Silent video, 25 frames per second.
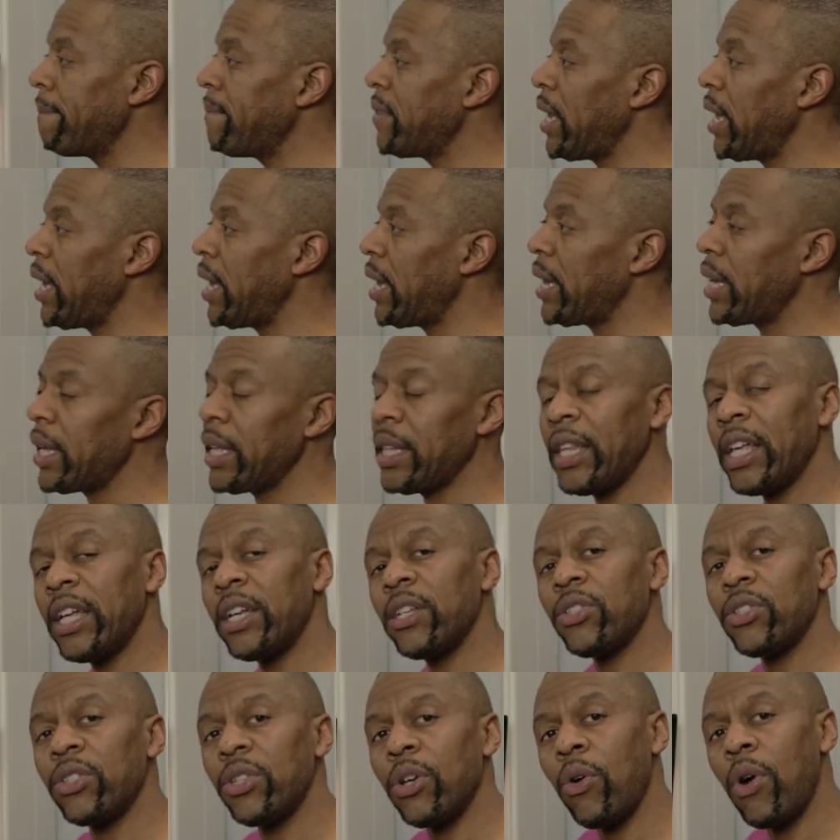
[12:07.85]
and let
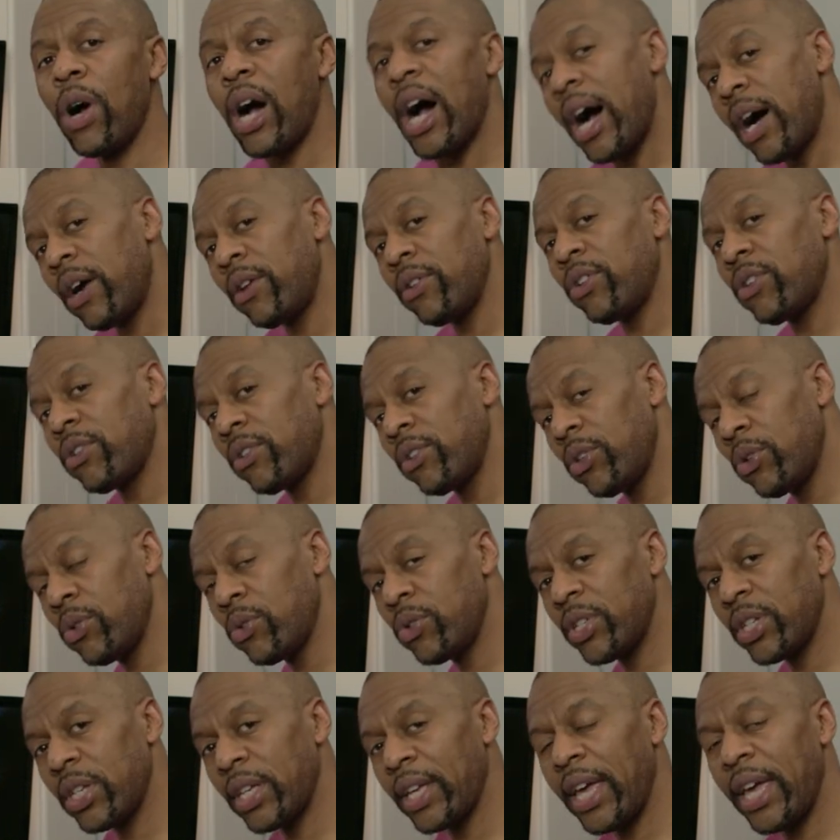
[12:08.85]
us know how you're
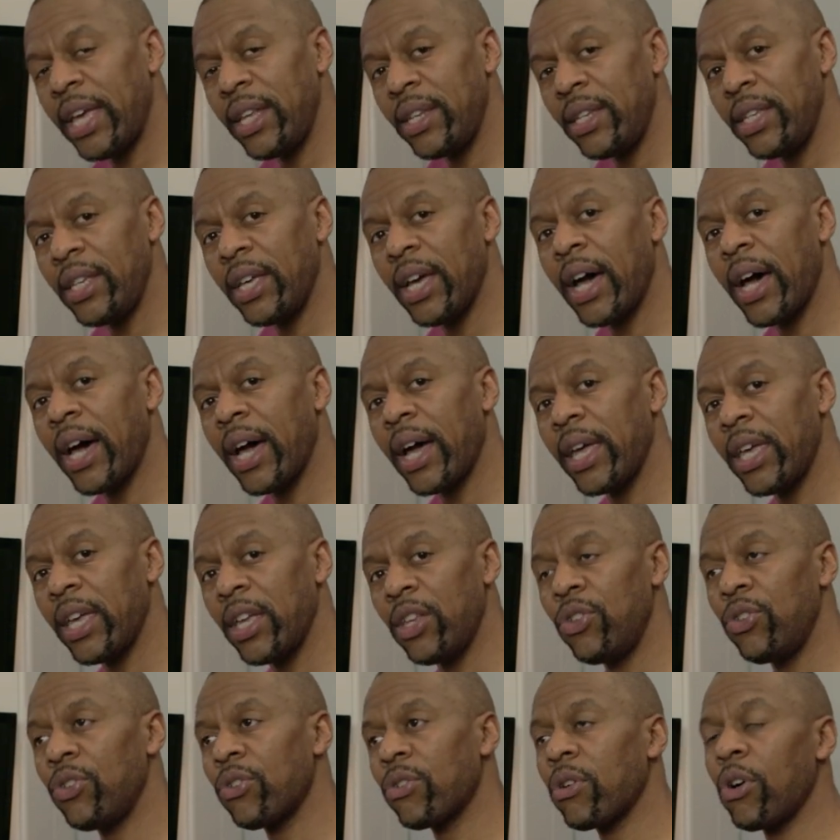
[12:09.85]
using NDI
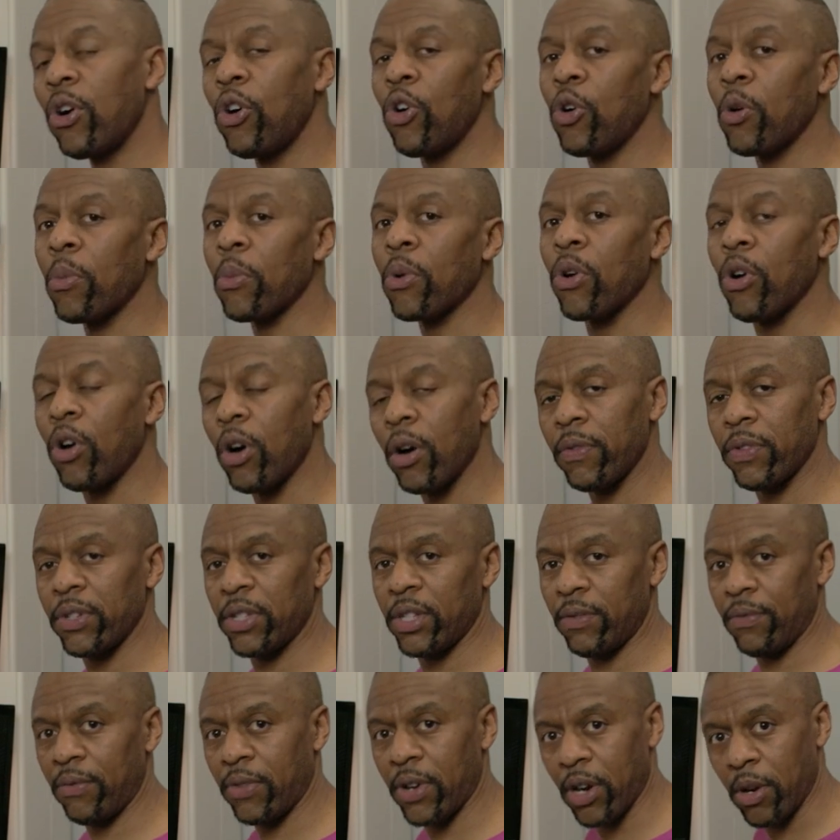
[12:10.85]
in your home or office
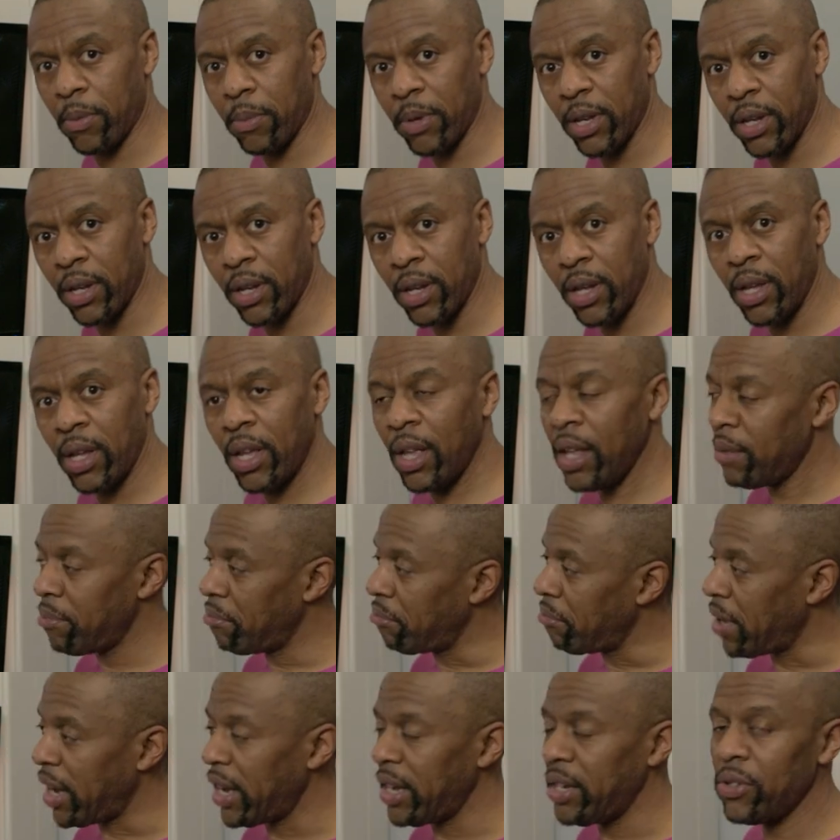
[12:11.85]
environment.
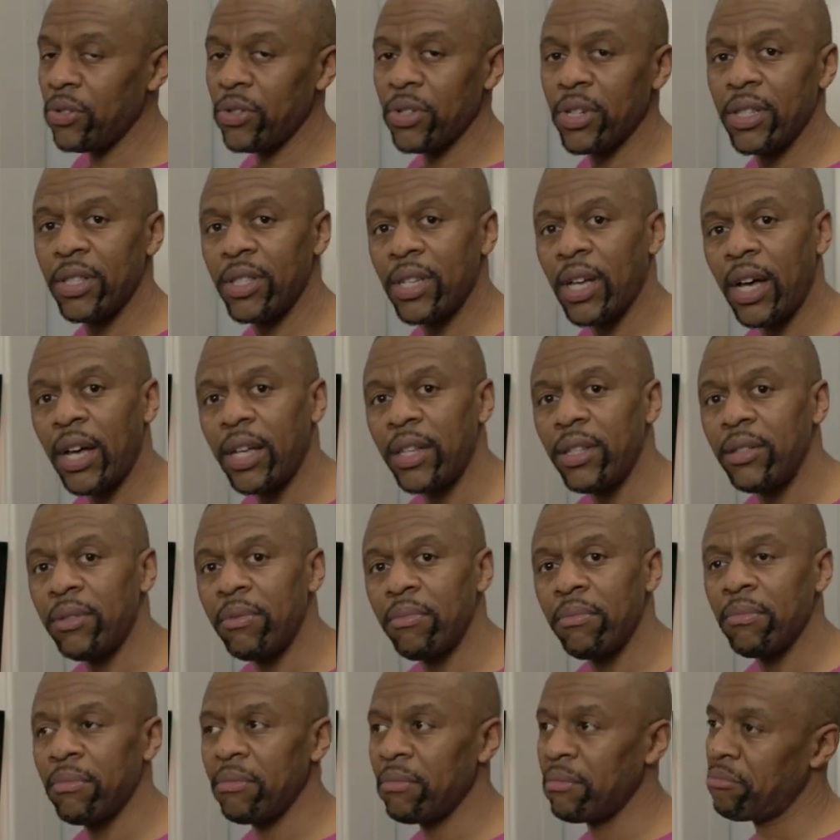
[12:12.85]
I use it a
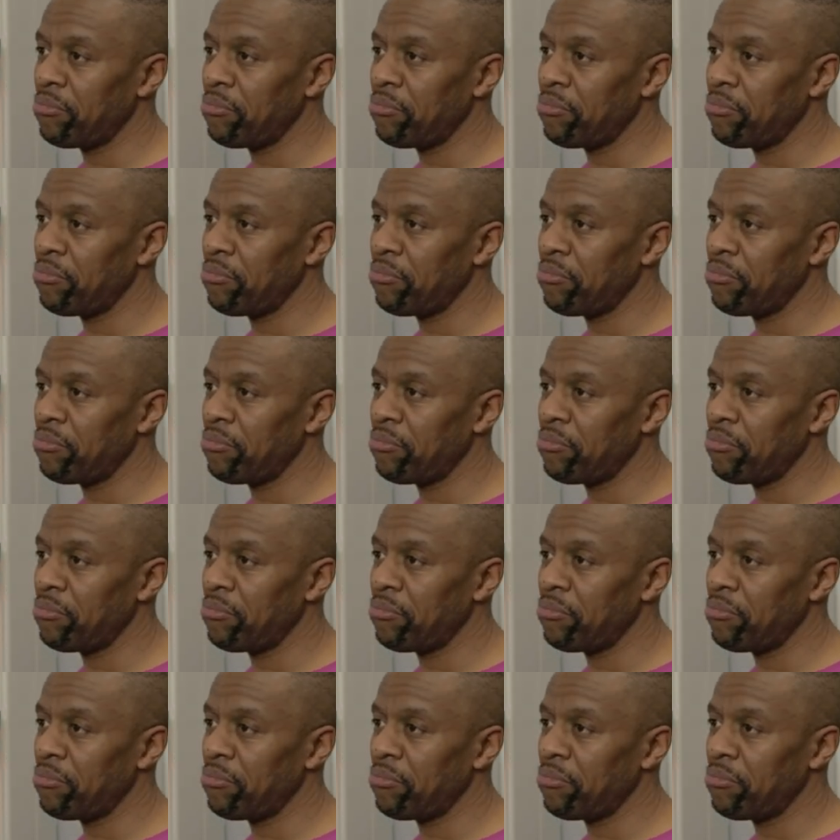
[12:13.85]
ton.